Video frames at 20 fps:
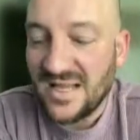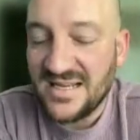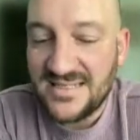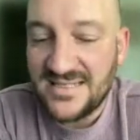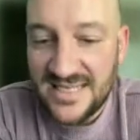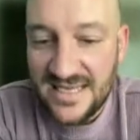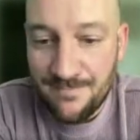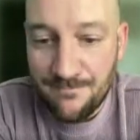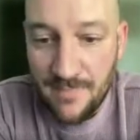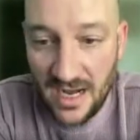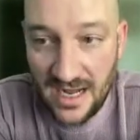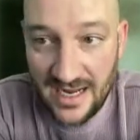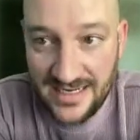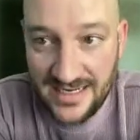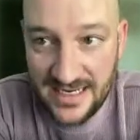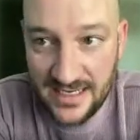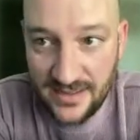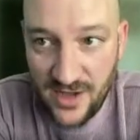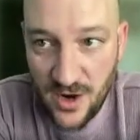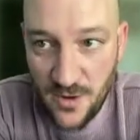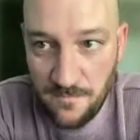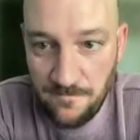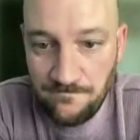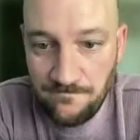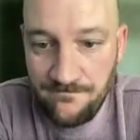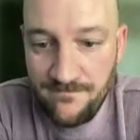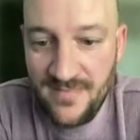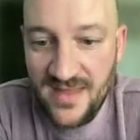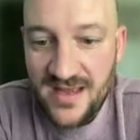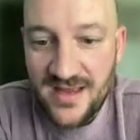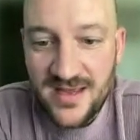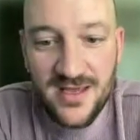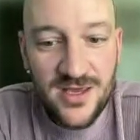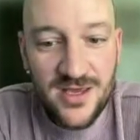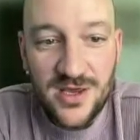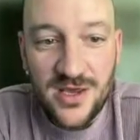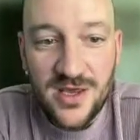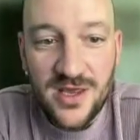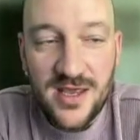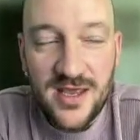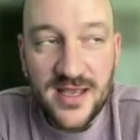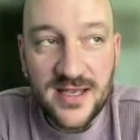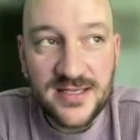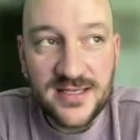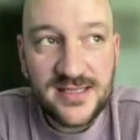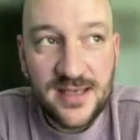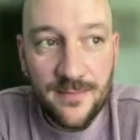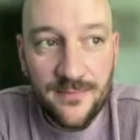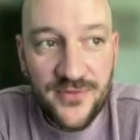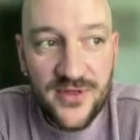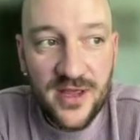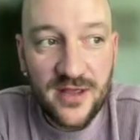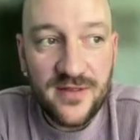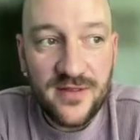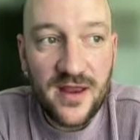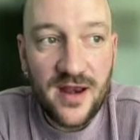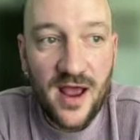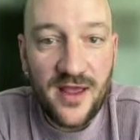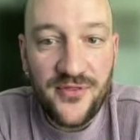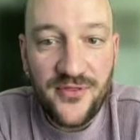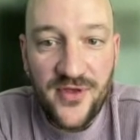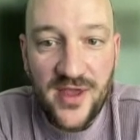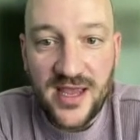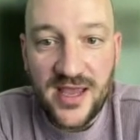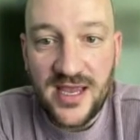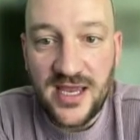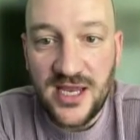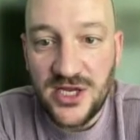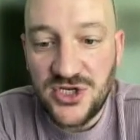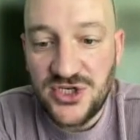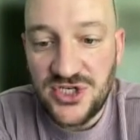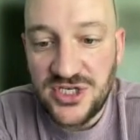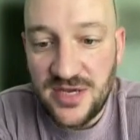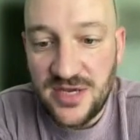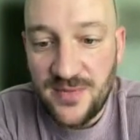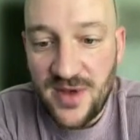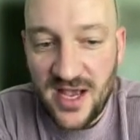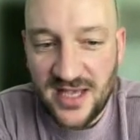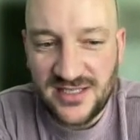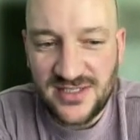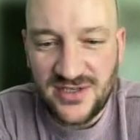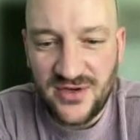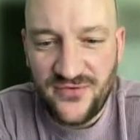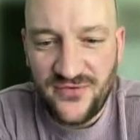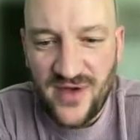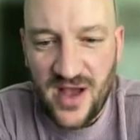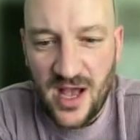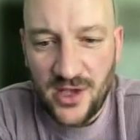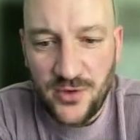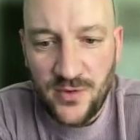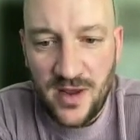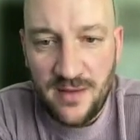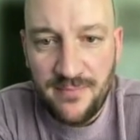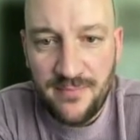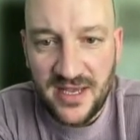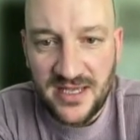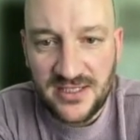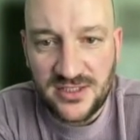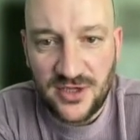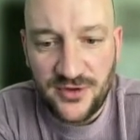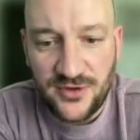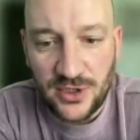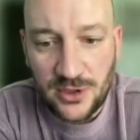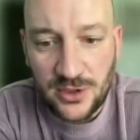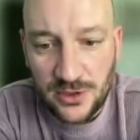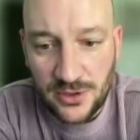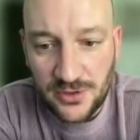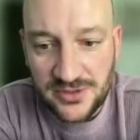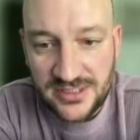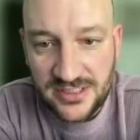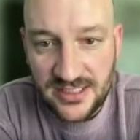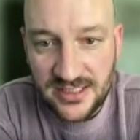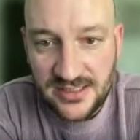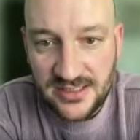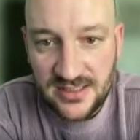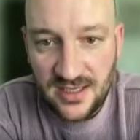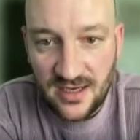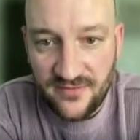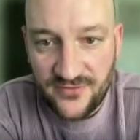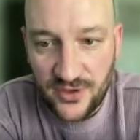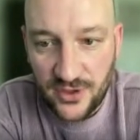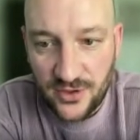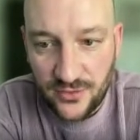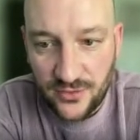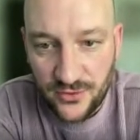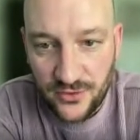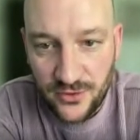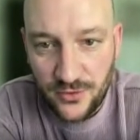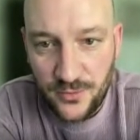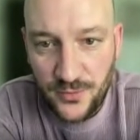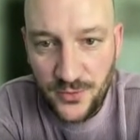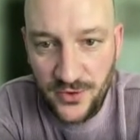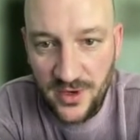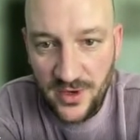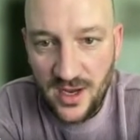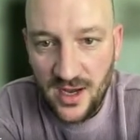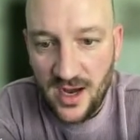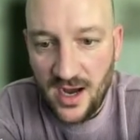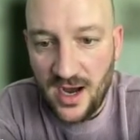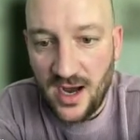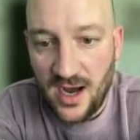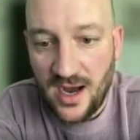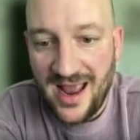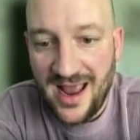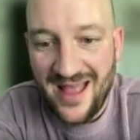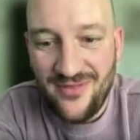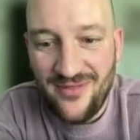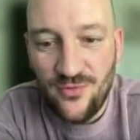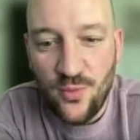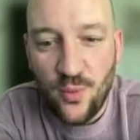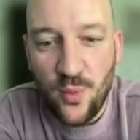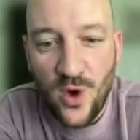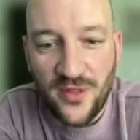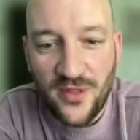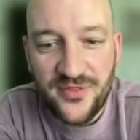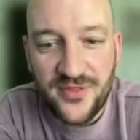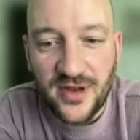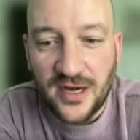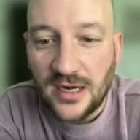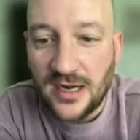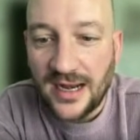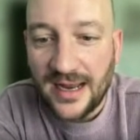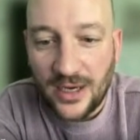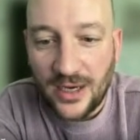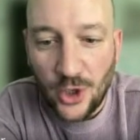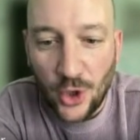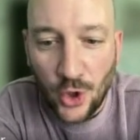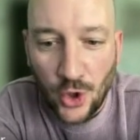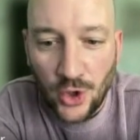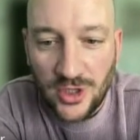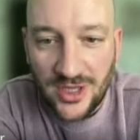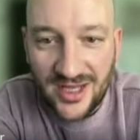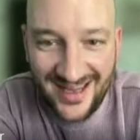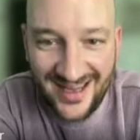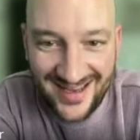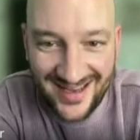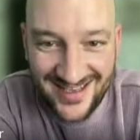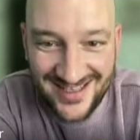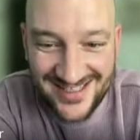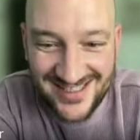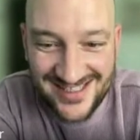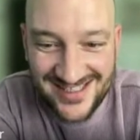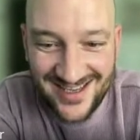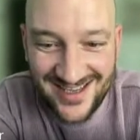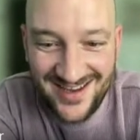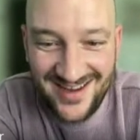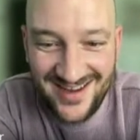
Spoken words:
Team bonding, though, is something that I think each team has to evaluate based on the closeness of their group and what their goal is.